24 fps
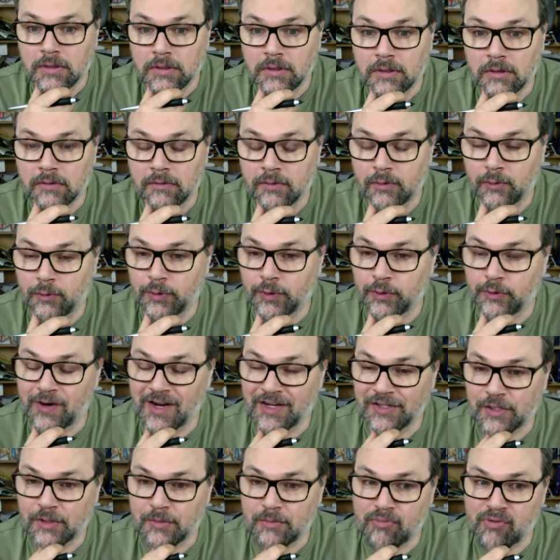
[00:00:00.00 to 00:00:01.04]
of the
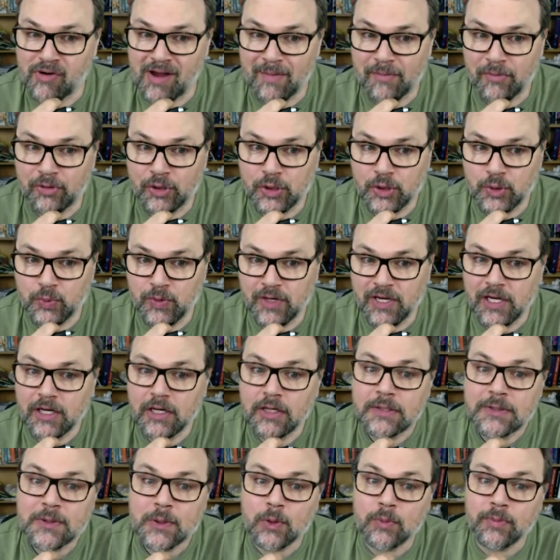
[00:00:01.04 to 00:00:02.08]
regression parameters, we can
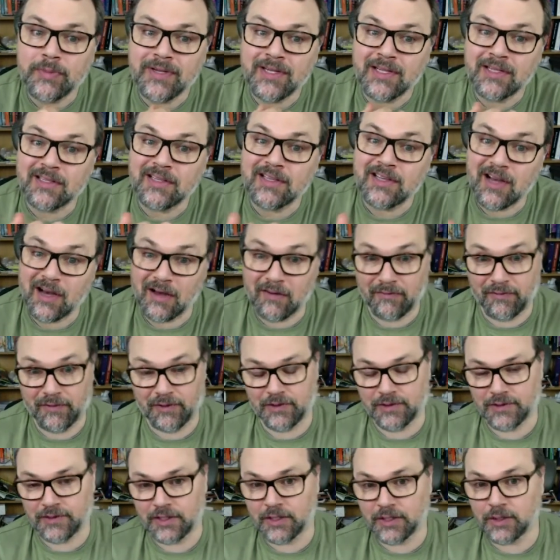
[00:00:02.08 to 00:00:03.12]
also build
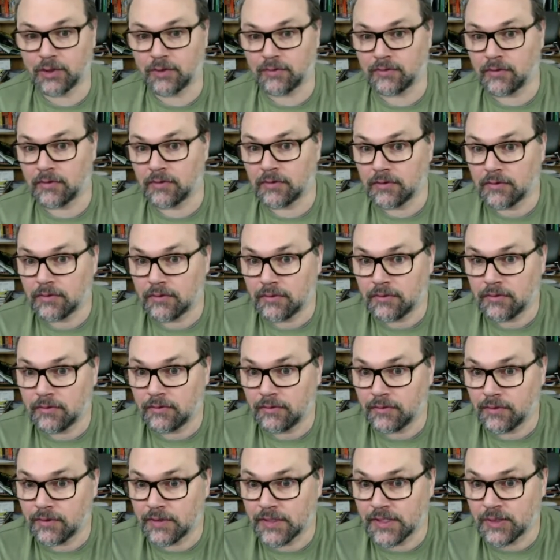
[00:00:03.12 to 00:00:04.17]
confidence interval
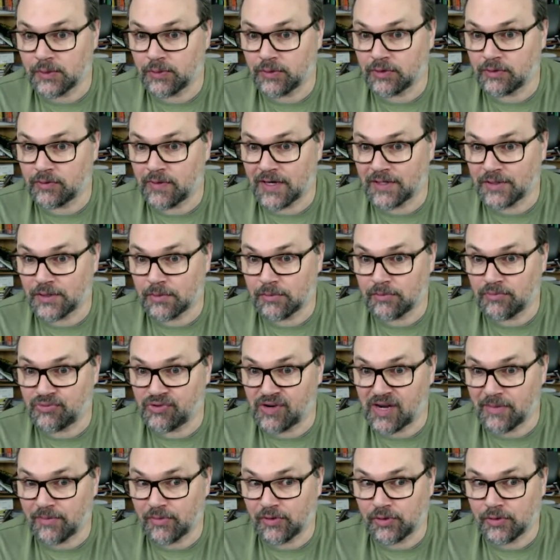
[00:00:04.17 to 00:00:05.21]
for these regression
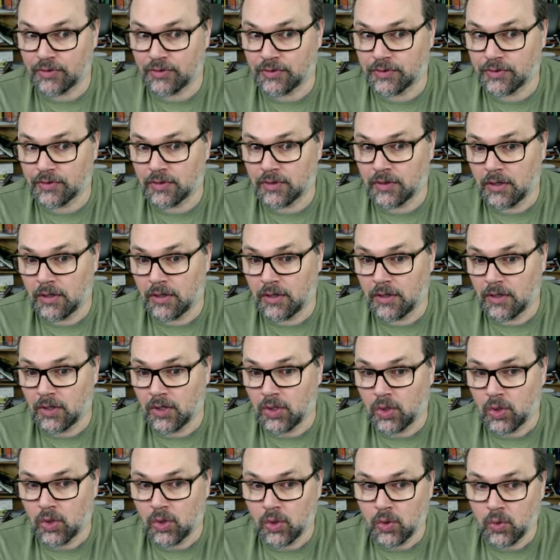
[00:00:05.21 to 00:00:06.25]
parameters.
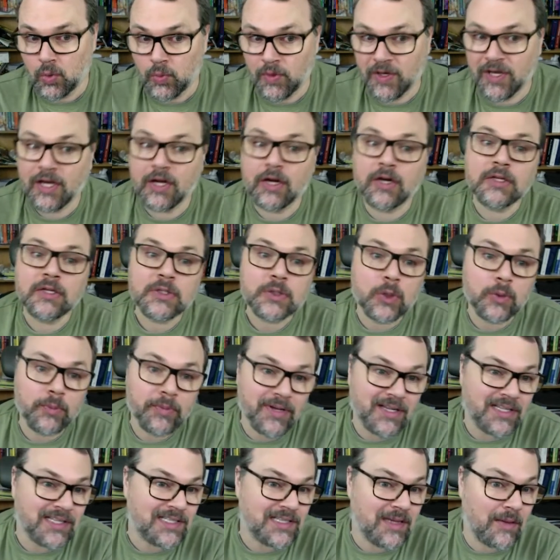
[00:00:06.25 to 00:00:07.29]
We can also
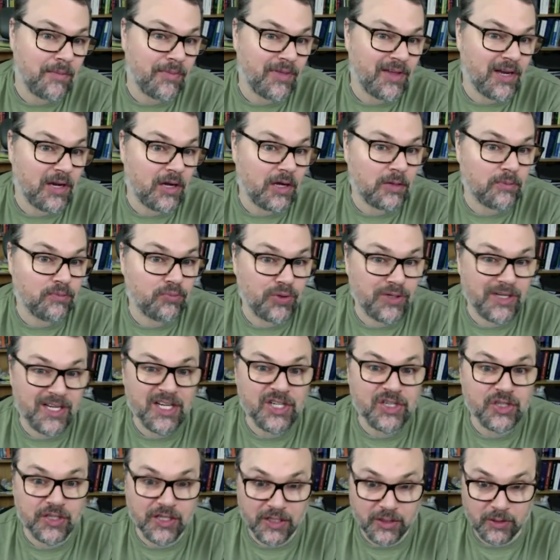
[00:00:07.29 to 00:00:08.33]
build something called
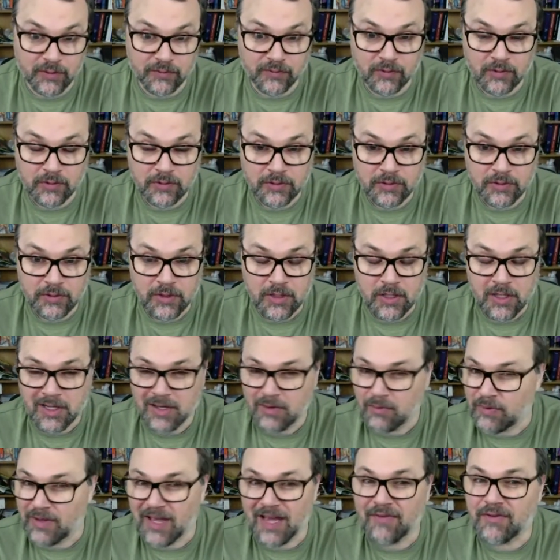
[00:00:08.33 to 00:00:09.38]
prediction intervals.
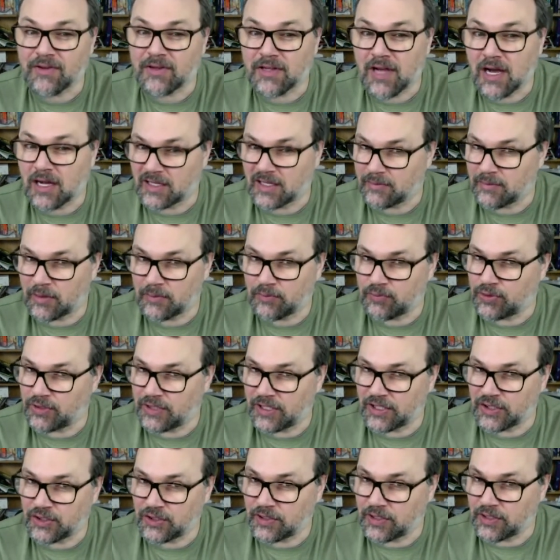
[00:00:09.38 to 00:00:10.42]
We haven't talked about
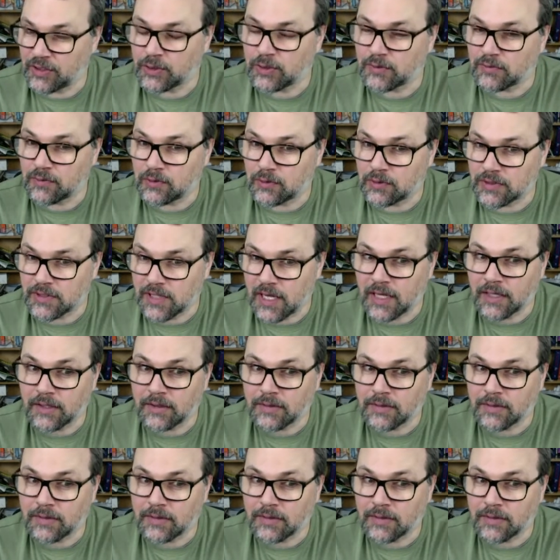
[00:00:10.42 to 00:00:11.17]
prediction intervals yet.